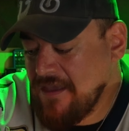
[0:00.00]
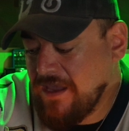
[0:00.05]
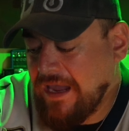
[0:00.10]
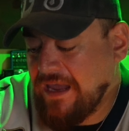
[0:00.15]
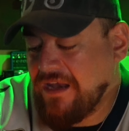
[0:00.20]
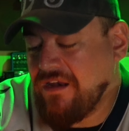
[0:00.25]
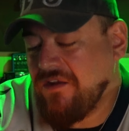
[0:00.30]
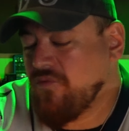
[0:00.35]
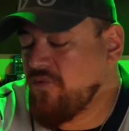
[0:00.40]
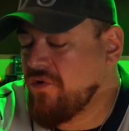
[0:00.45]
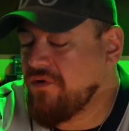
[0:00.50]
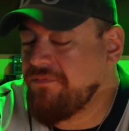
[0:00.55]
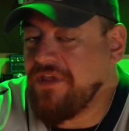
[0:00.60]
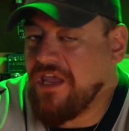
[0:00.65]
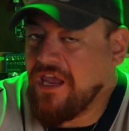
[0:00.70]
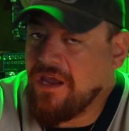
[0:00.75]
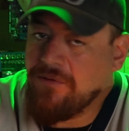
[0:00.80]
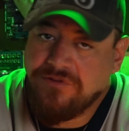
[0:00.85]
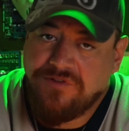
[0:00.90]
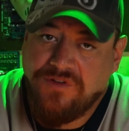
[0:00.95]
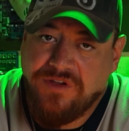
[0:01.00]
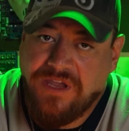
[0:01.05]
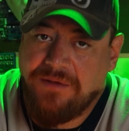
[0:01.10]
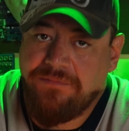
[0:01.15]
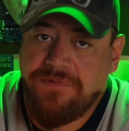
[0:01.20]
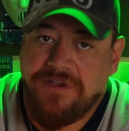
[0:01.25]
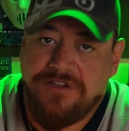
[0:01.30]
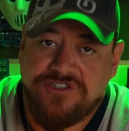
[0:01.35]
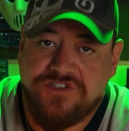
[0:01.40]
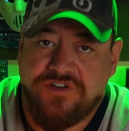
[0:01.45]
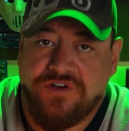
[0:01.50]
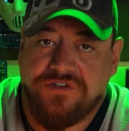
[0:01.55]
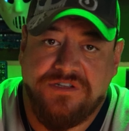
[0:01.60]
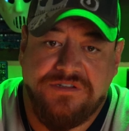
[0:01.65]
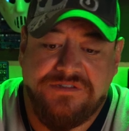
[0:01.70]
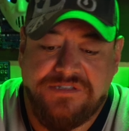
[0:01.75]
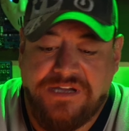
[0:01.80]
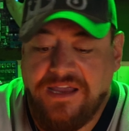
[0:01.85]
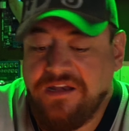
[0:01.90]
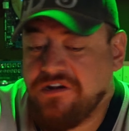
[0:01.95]
and it will be able to get me
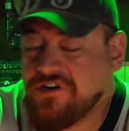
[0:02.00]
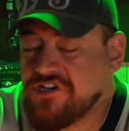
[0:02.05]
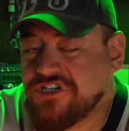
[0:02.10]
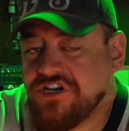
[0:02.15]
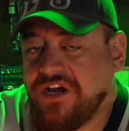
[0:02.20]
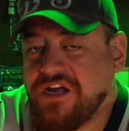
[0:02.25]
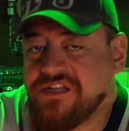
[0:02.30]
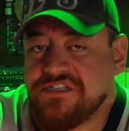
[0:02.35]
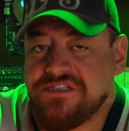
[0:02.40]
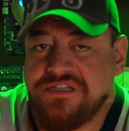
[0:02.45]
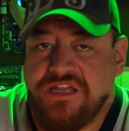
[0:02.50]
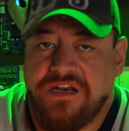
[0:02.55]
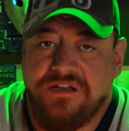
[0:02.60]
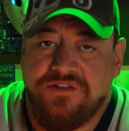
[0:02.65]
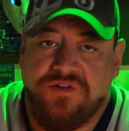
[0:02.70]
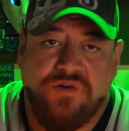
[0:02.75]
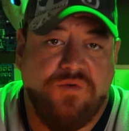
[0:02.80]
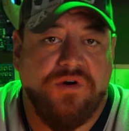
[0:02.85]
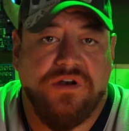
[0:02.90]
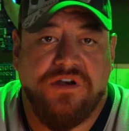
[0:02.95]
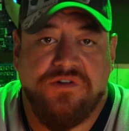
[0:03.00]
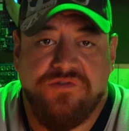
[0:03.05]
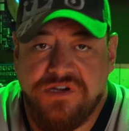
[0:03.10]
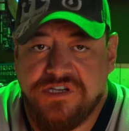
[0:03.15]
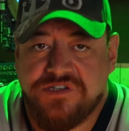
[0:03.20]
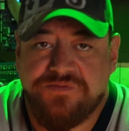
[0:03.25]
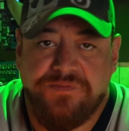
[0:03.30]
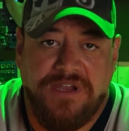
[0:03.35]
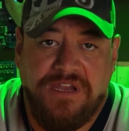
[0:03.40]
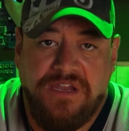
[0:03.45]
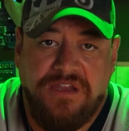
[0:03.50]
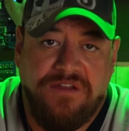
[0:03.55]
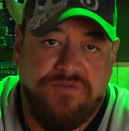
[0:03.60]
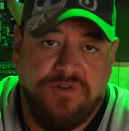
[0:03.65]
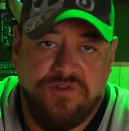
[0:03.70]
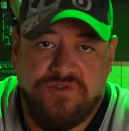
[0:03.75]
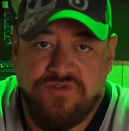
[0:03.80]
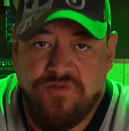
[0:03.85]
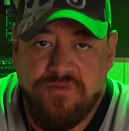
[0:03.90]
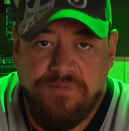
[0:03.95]
certain tighter shots that I don't want to risk my
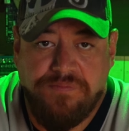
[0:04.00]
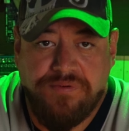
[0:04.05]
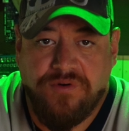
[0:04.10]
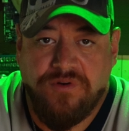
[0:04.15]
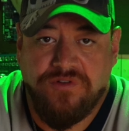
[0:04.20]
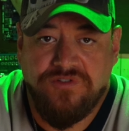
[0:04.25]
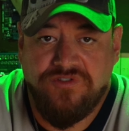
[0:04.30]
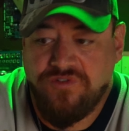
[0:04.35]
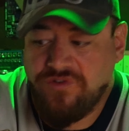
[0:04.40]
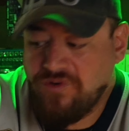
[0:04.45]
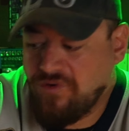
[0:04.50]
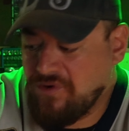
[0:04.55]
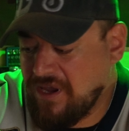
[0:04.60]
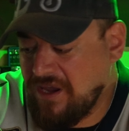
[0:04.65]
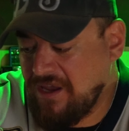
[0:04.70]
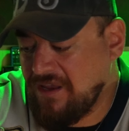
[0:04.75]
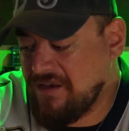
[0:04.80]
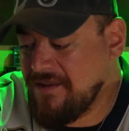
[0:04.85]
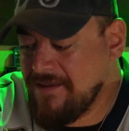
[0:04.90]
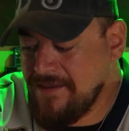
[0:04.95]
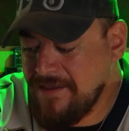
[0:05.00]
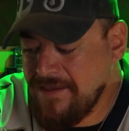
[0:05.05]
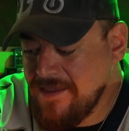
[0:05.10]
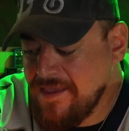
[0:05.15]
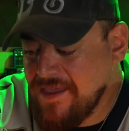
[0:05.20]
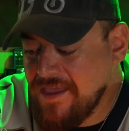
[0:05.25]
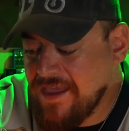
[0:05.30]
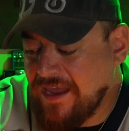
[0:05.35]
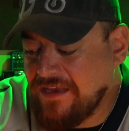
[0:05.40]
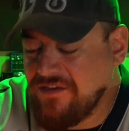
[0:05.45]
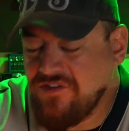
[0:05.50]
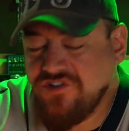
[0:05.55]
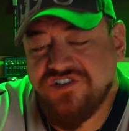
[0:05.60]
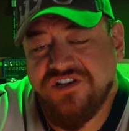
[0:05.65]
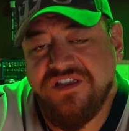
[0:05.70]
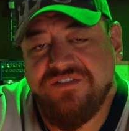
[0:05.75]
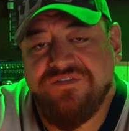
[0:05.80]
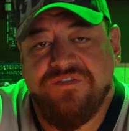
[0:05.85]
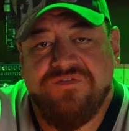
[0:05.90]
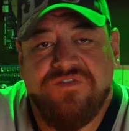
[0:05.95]
Evo 2 Pro to go in. And
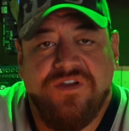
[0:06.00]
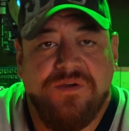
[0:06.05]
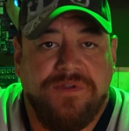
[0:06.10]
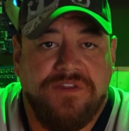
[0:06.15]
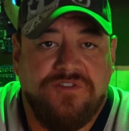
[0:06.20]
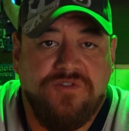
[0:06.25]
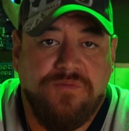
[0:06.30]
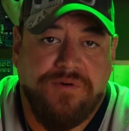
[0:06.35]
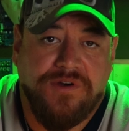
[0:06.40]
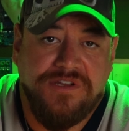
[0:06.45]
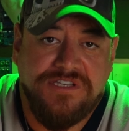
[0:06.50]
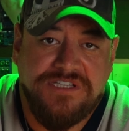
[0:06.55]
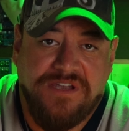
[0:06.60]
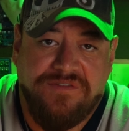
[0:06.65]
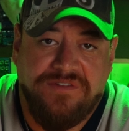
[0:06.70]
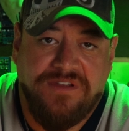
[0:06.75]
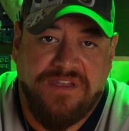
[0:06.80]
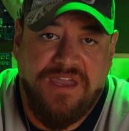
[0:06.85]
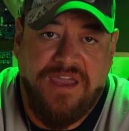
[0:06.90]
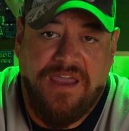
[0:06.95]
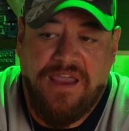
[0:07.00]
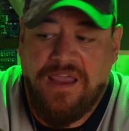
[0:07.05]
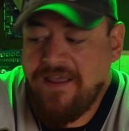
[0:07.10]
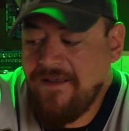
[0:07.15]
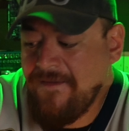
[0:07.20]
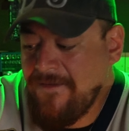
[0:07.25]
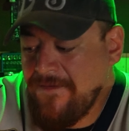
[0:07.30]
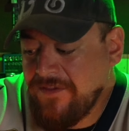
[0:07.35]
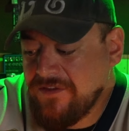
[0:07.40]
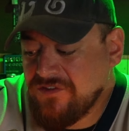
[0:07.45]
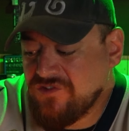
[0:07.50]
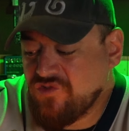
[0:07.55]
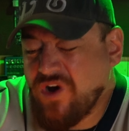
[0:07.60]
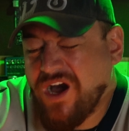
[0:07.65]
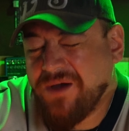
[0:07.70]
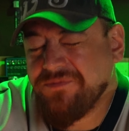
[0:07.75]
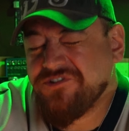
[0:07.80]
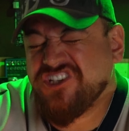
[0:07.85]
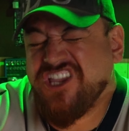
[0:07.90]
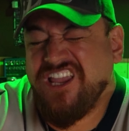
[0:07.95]
usually if you're filming 2.7K, to
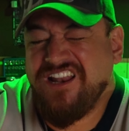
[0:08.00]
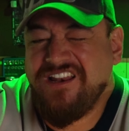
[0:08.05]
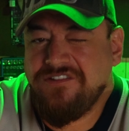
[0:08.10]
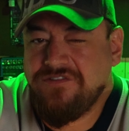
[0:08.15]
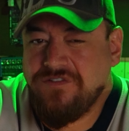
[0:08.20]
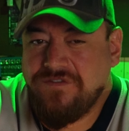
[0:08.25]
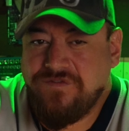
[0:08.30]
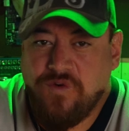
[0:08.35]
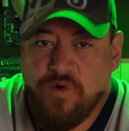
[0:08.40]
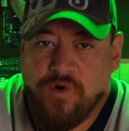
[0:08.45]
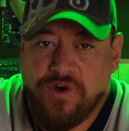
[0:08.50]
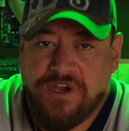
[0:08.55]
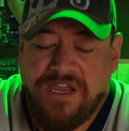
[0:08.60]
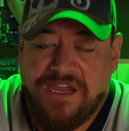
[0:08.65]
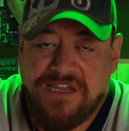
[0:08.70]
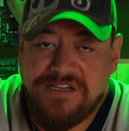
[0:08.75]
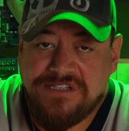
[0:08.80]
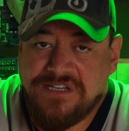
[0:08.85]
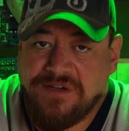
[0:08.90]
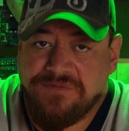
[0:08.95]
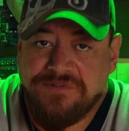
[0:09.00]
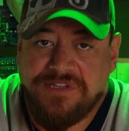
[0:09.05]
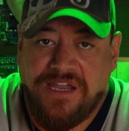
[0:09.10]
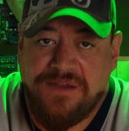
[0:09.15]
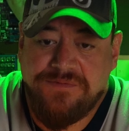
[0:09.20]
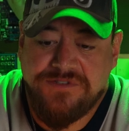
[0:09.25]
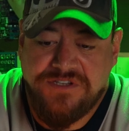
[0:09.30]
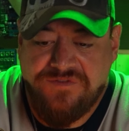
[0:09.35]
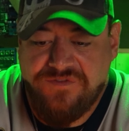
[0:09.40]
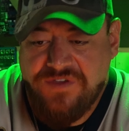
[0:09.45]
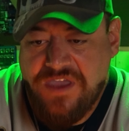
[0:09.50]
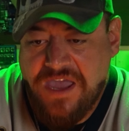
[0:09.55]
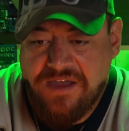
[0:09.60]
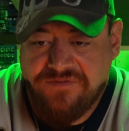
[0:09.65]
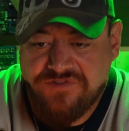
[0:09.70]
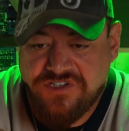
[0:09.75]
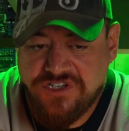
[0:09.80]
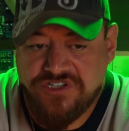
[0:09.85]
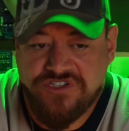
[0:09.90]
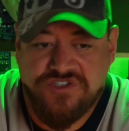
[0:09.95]
upscale into 4K, sometimes if you
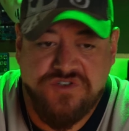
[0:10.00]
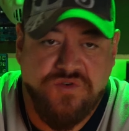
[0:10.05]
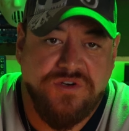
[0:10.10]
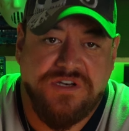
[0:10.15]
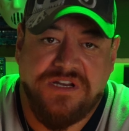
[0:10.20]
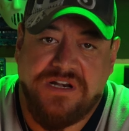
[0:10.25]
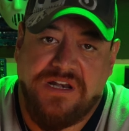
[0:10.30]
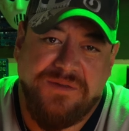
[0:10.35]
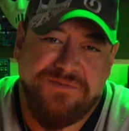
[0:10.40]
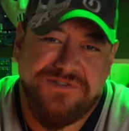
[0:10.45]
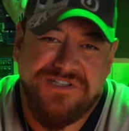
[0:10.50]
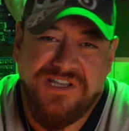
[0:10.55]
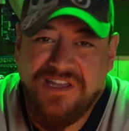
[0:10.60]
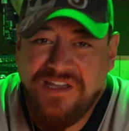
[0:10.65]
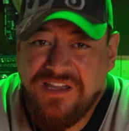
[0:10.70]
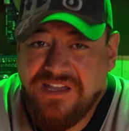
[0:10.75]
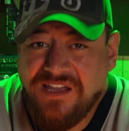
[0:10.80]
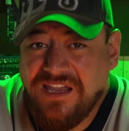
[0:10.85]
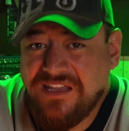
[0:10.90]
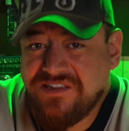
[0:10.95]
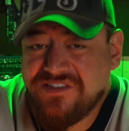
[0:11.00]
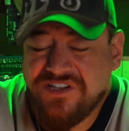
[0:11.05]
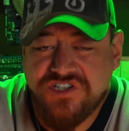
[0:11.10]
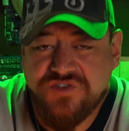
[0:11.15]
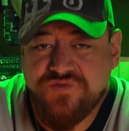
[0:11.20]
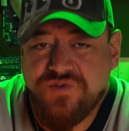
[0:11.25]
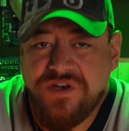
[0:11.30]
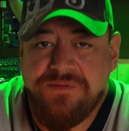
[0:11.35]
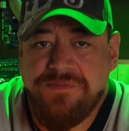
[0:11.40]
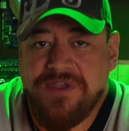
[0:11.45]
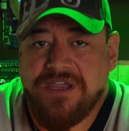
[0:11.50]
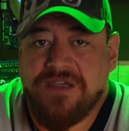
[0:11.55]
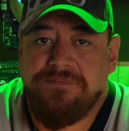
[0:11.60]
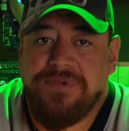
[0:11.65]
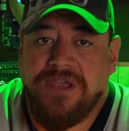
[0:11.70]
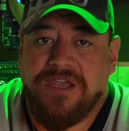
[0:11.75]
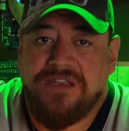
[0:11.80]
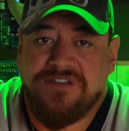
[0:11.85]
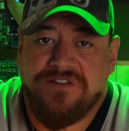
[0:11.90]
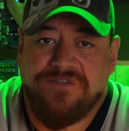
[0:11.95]
have just short clips, it doesn't really make a
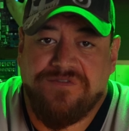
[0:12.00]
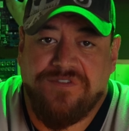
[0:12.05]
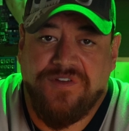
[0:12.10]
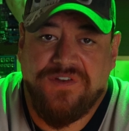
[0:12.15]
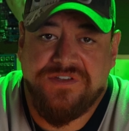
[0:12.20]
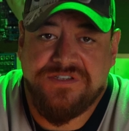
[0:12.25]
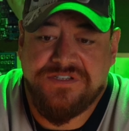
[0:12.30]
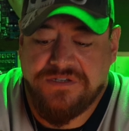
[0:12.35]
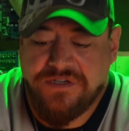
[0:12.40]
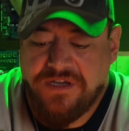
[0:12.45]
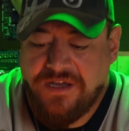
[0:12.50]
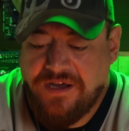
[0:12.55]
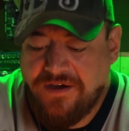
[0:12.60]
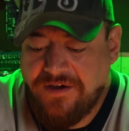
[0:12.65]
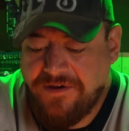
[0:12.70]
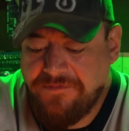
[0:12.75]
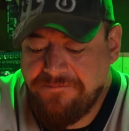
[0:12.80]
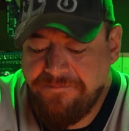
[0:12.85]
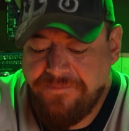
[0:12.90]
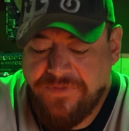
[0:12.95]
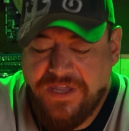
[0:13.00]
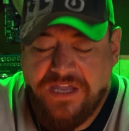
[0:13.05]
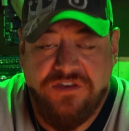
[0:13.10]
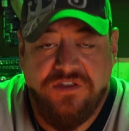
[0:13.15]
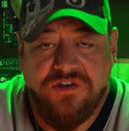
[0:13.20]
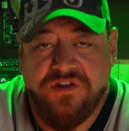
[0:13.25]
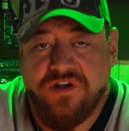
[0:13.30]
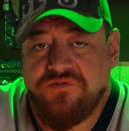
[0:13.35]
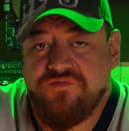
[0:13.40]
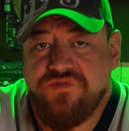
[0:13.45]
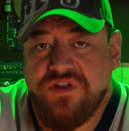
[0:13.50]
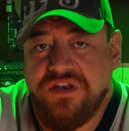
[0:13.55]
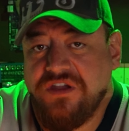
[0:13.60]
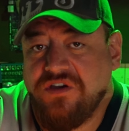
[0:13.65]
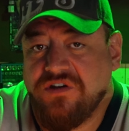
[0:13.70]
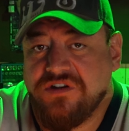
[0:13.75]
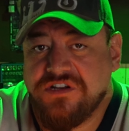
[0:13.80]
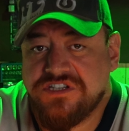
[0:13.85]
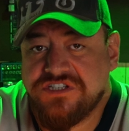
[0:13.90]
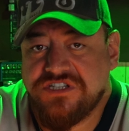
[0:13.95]
big difference, and you're not really
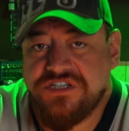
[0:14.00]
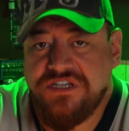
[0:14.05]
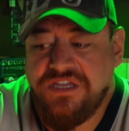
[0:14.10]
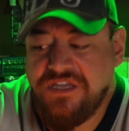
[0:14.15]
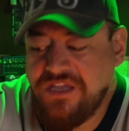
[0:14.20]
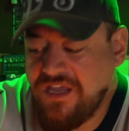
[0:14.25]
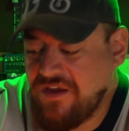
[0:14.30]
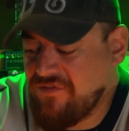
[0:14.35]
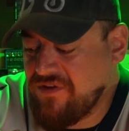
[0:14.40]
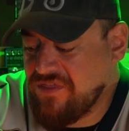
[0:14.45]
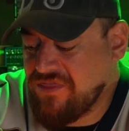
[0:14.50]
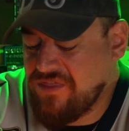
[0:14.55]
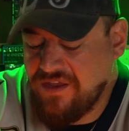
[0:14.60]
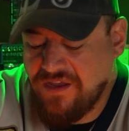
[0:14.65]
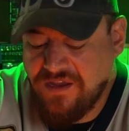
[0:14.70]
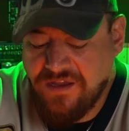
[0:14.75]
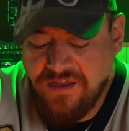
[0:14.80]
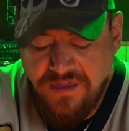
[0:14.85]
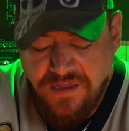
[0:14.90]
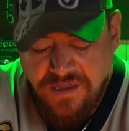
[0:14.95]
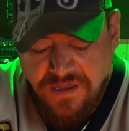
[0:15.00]
going to see everything.